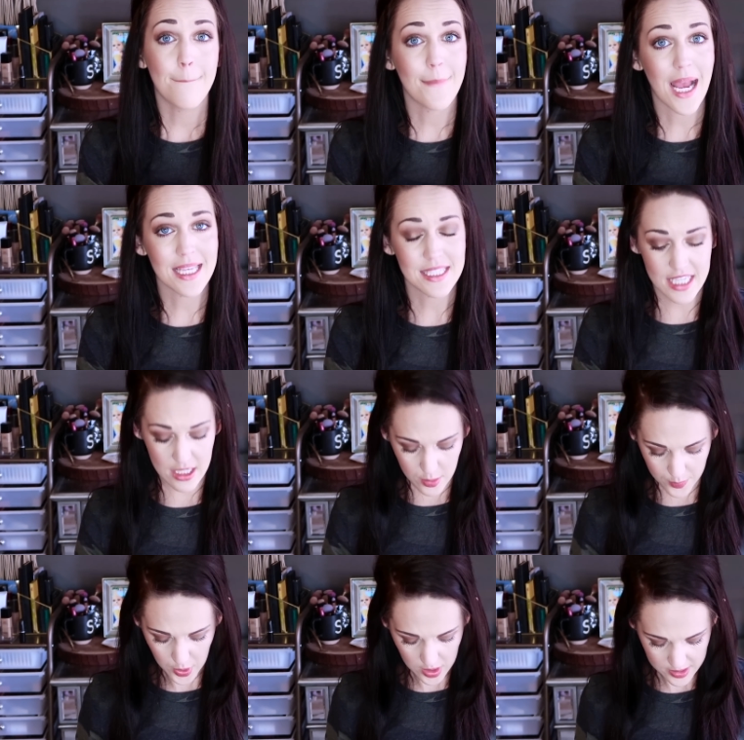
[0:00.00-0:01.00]
my
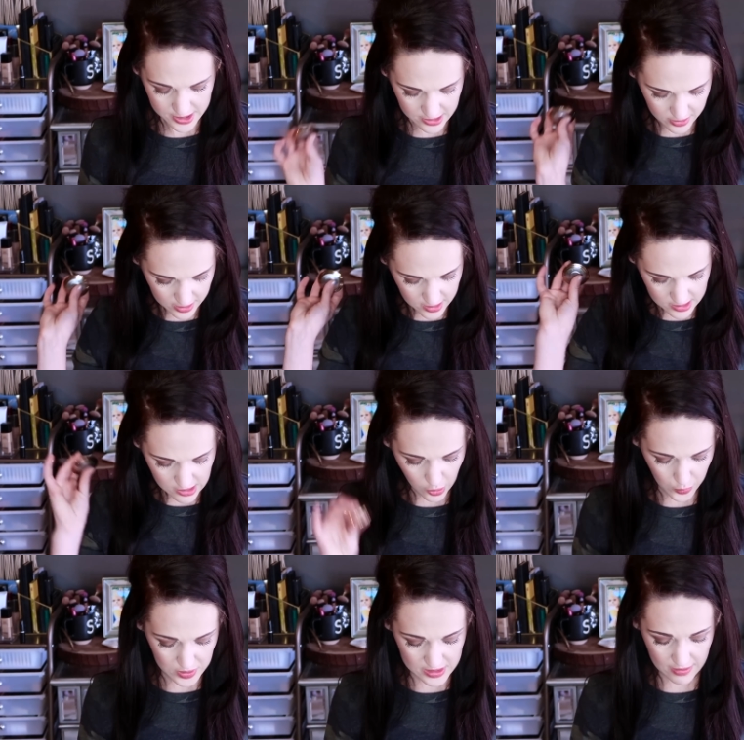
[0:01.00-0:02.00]
skin personally
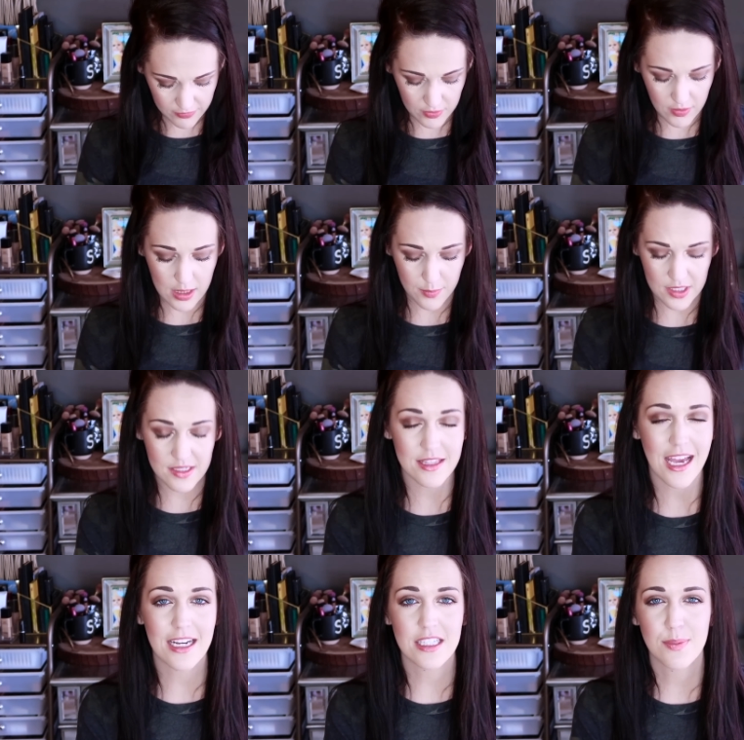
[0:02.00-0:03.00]
so definitely recommend
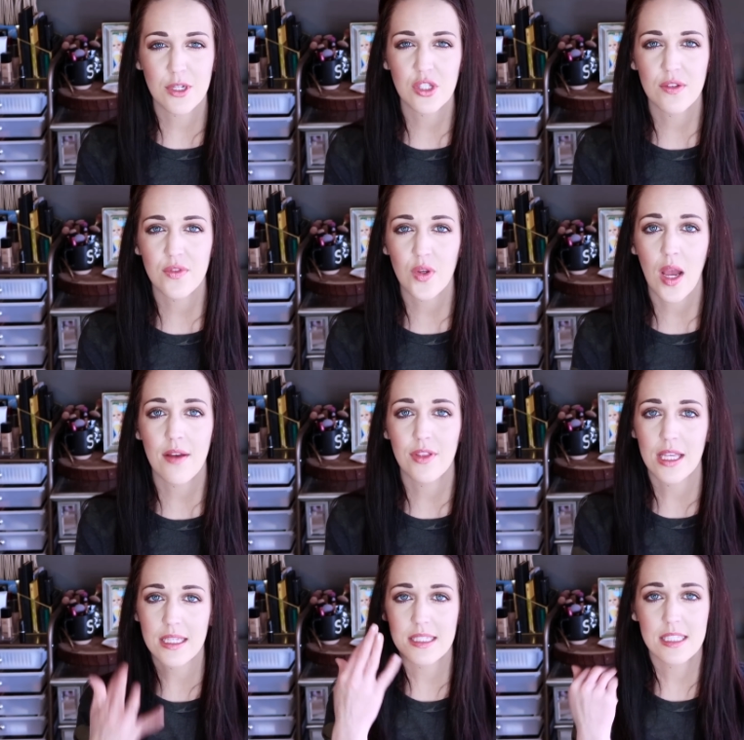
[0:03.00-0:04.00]
that especially if you have
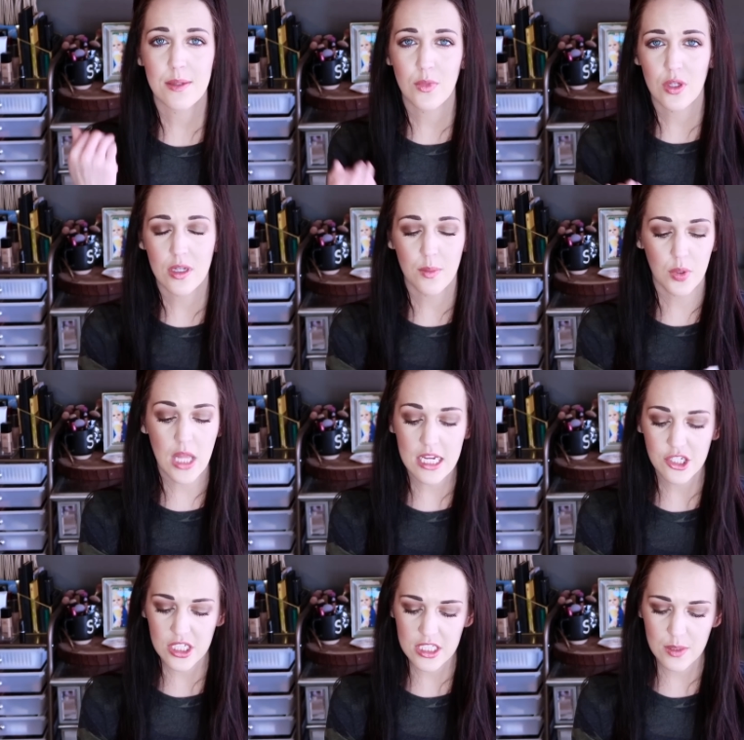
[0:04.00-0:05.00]
like a similar
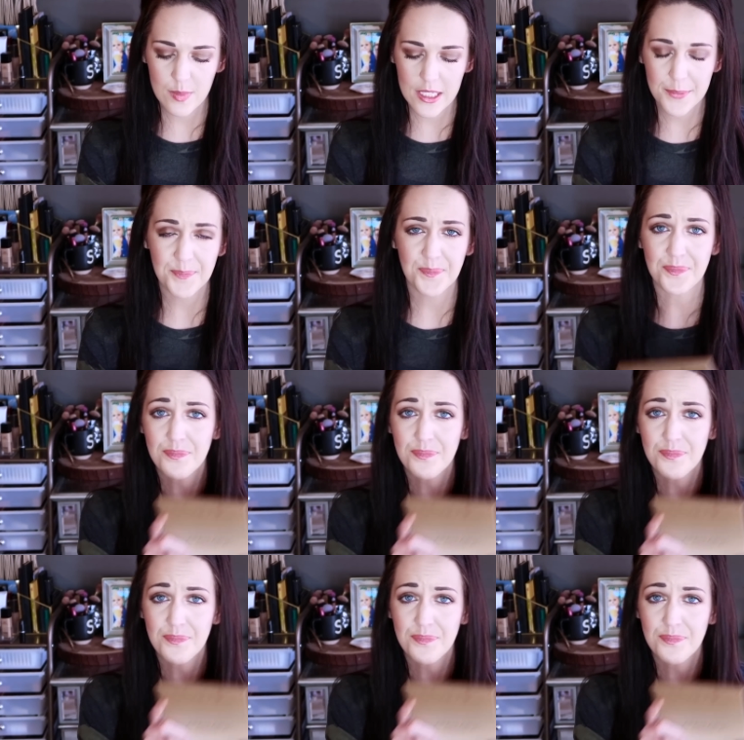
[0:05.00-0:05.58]
complexion to me